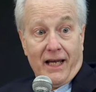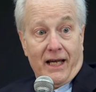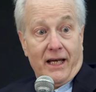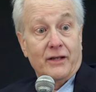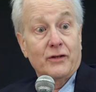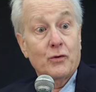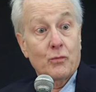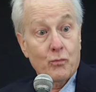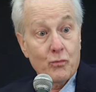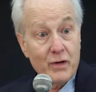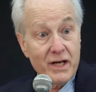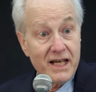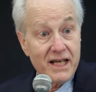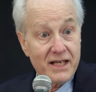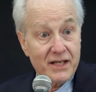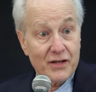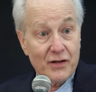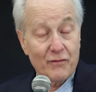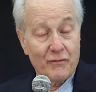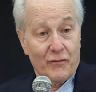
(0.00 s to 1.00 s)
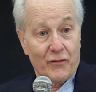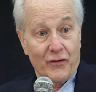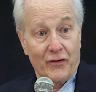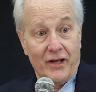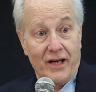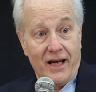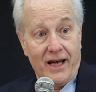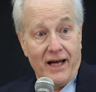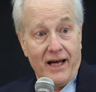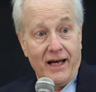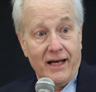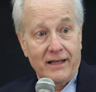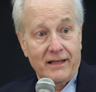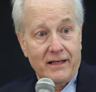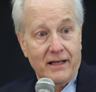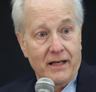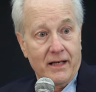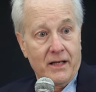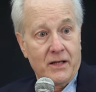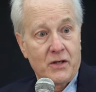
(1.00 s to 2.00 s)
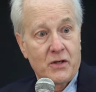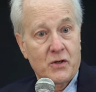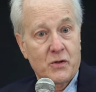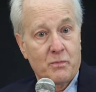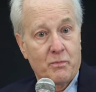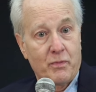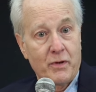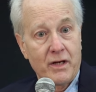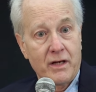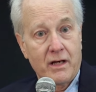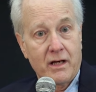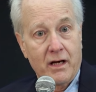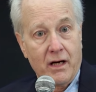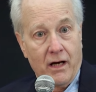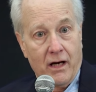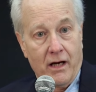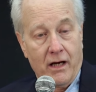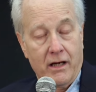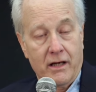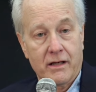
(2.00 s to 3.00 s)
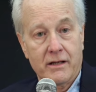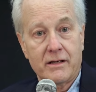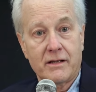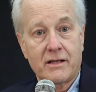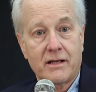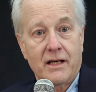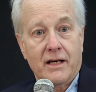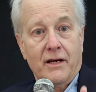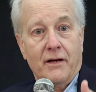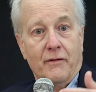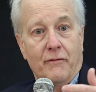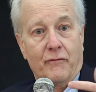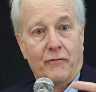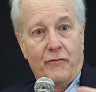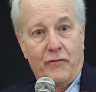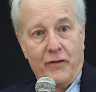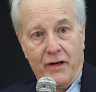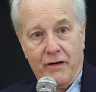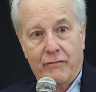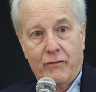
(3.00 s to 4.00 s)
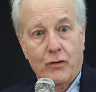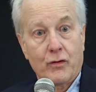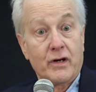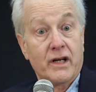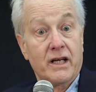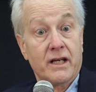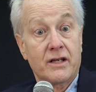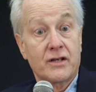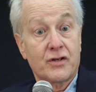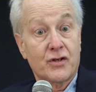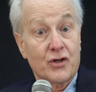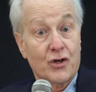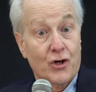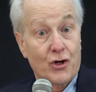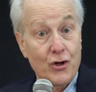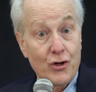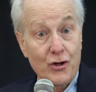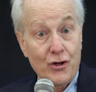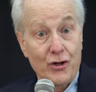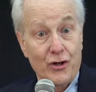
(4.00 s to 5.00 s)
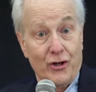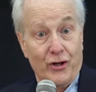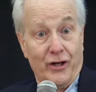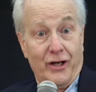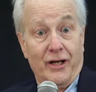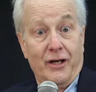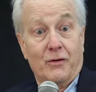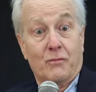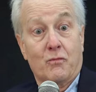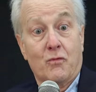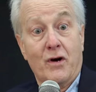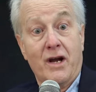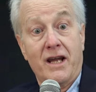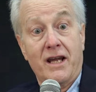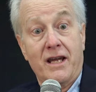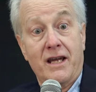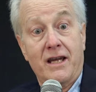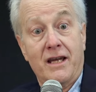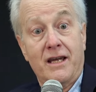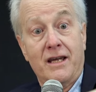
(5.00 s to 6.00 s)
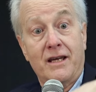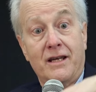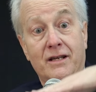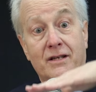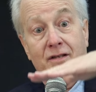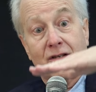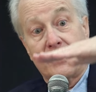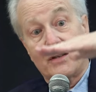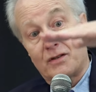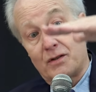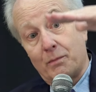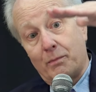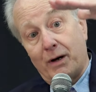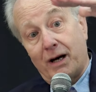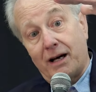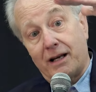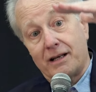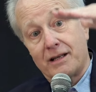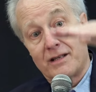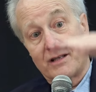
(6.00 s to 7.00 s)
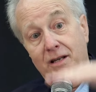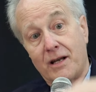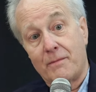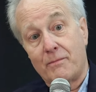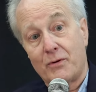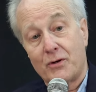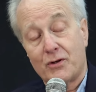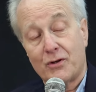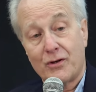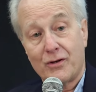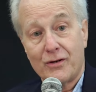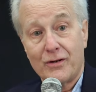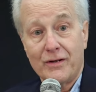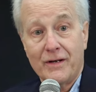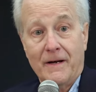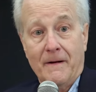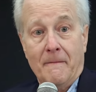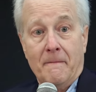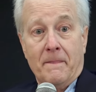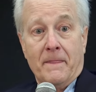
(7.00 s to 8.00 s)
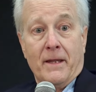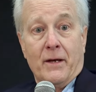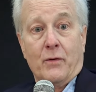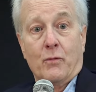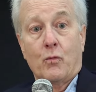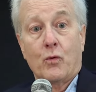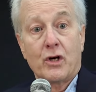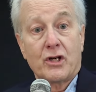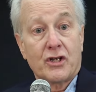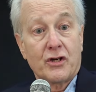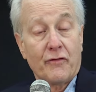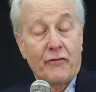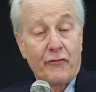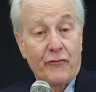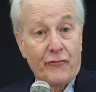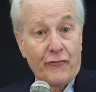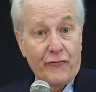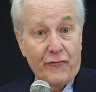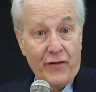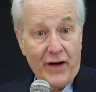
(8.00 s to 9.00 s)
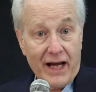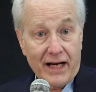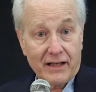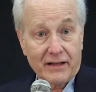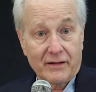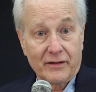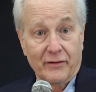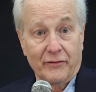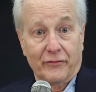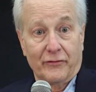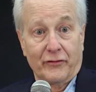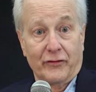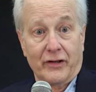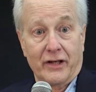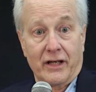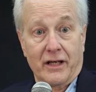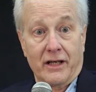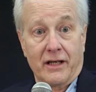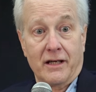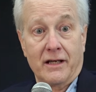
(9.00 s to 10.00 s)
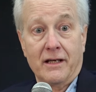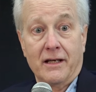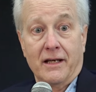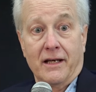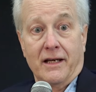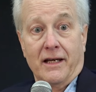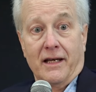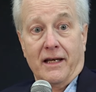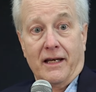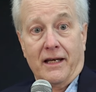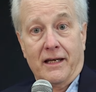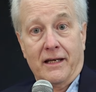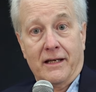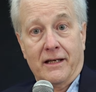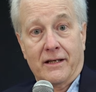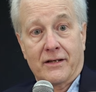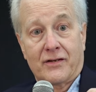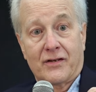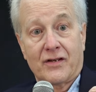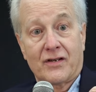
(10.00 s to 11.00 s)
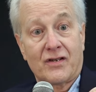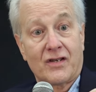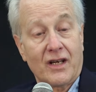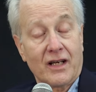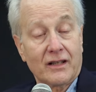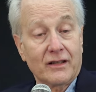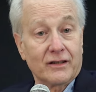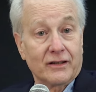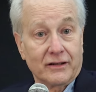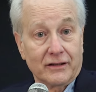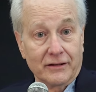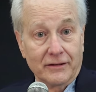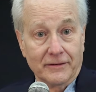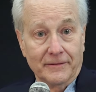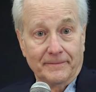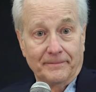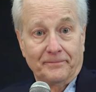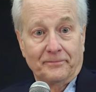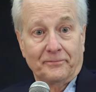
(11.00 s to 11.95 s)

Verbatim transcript: And the reason for that is because Fever is good. It raises the body's temperature, which effectively is a signal